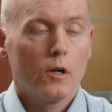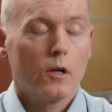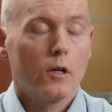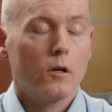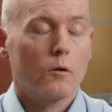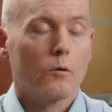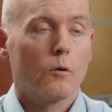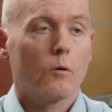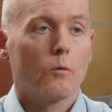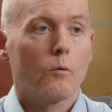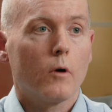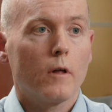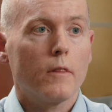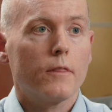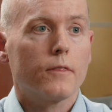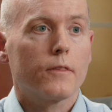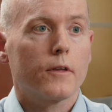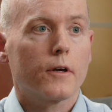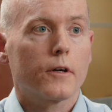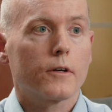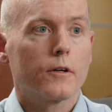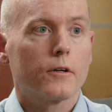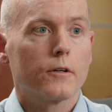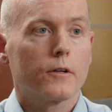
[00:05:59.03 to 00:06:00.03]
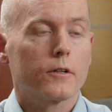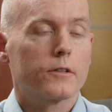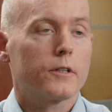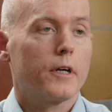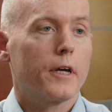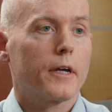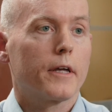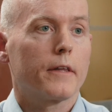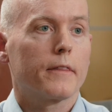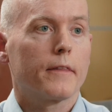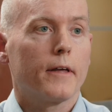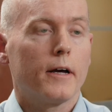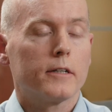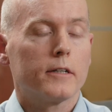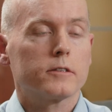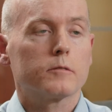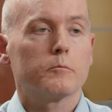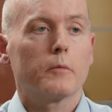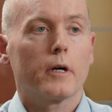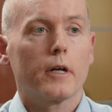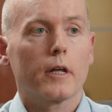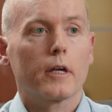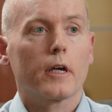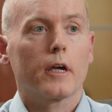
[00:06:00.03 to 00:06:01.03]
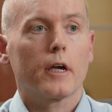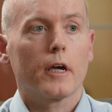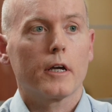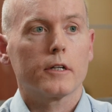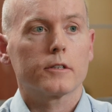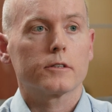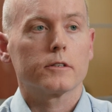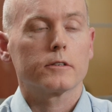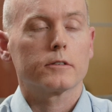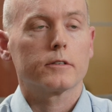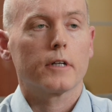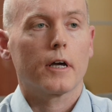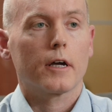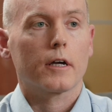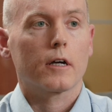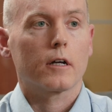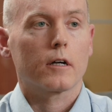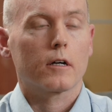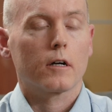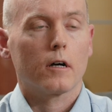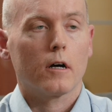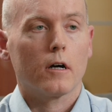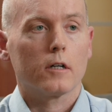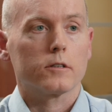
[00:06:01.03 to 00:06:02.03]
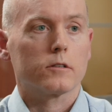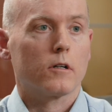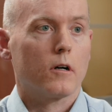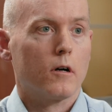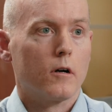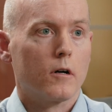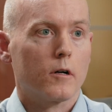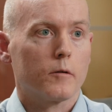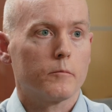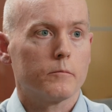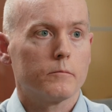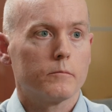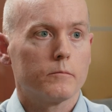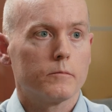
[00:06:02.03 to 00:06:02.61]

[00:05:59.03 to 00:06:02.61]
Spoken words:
Well, one thing, you're taking less medications that can cause harm.